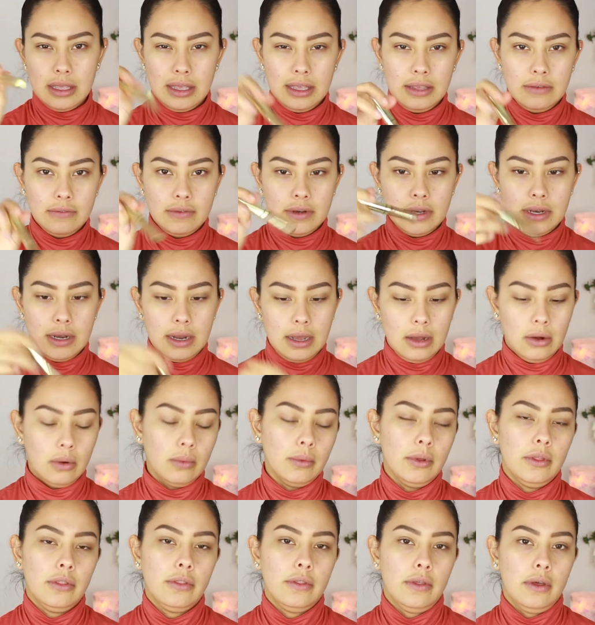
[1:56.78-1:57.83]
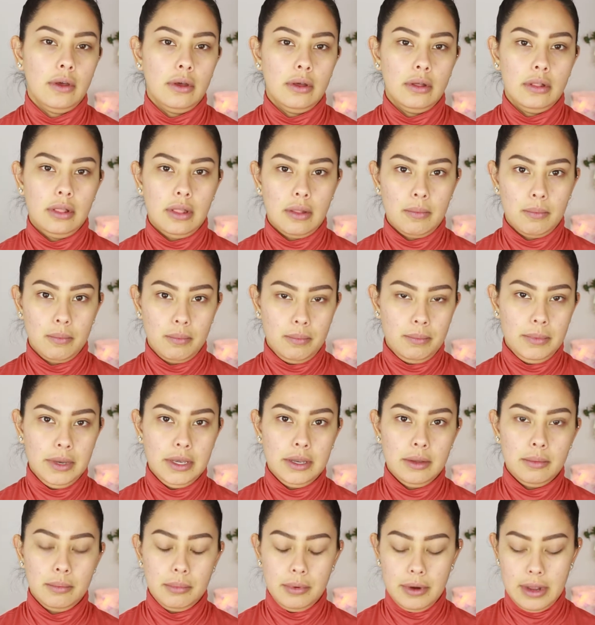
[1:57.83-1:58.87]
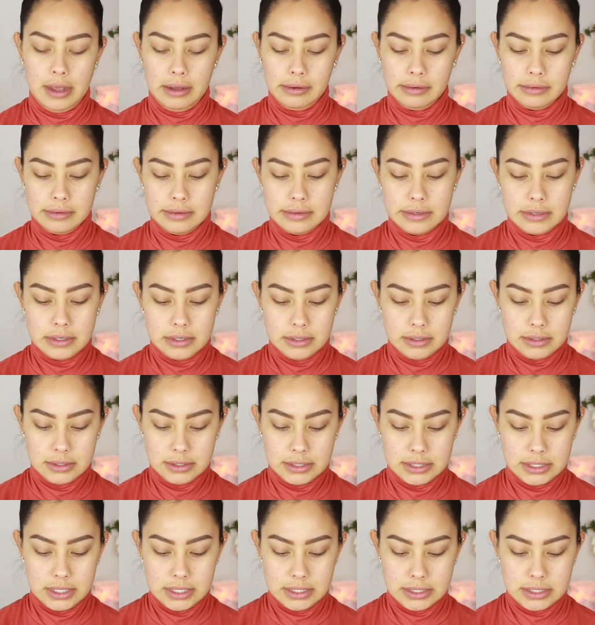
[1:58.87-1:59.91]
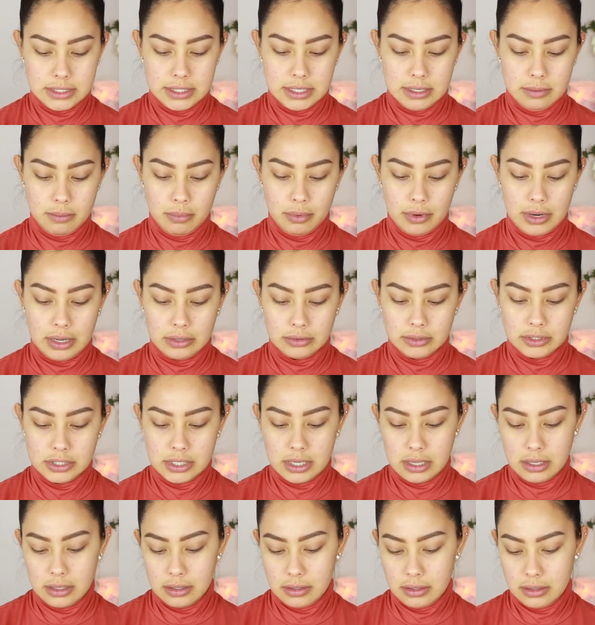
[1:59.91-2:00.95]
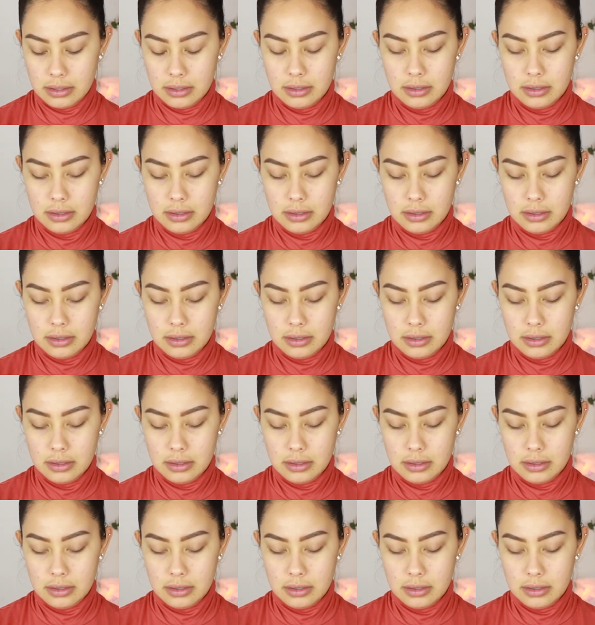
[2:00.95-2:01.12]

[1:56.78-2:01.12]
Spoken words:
even it out with a medium brown tinted brow gel.